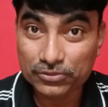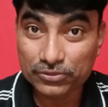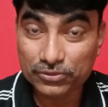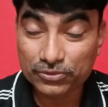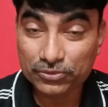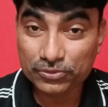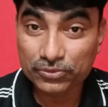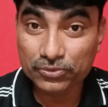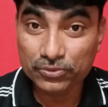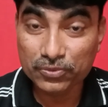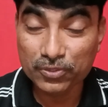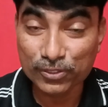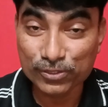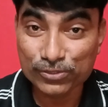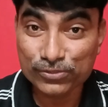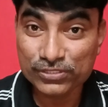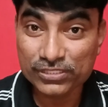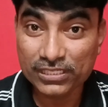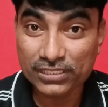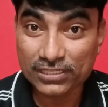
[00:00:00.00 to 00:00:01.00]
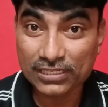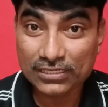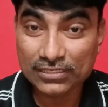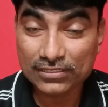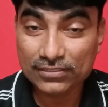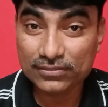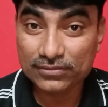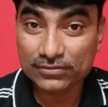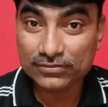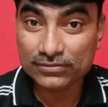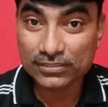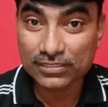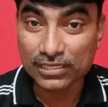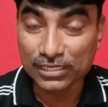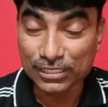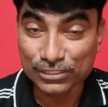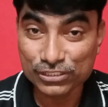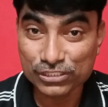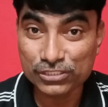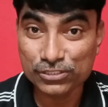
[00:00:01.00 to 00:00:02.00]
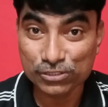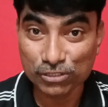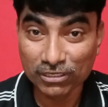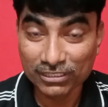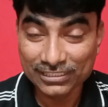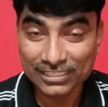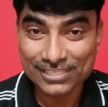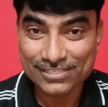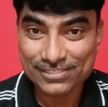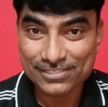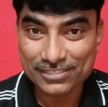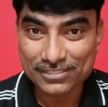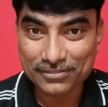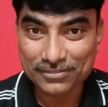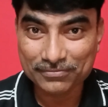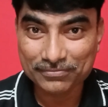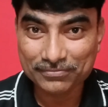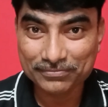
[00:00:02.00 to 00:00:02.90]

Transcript: you want to say that the lunch is not tasty.